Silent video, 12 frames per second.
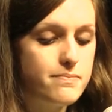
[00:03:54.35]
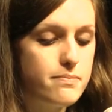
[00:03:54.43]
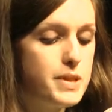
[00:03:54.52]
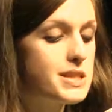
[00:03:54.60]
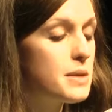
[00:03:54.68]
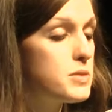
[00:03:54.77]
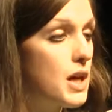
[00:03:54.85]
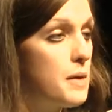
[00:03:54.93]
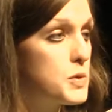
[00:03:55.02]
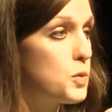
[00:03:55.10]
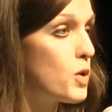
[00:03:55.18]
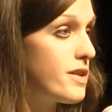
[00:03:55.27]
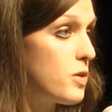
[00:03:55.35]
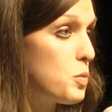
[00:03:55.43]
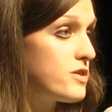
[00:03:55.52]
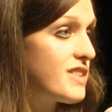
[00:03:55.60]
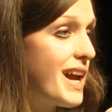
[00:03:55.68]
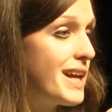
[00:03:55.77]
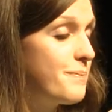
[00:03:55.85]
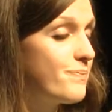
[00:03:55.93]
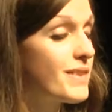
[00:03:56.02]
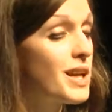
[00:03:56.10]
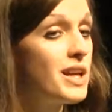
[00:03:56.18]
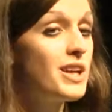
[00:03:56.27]
but sometimes one of them will say,
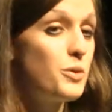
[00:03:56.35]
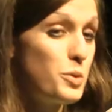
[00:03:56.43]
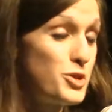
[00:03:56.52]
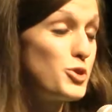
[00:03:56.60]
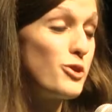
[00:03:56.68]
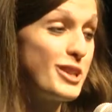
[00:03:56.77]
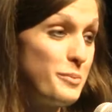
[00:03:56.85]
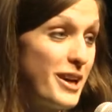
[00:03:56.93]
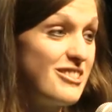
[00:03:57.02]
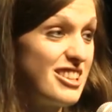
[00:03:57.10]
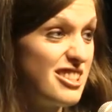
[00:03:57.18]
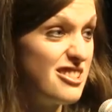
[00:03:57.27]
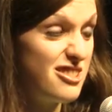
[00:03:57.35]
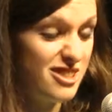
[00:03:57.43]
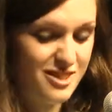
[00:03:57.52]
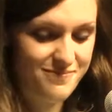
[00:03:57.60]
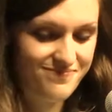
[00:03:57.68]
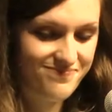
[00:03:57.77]
"We were talking about girls."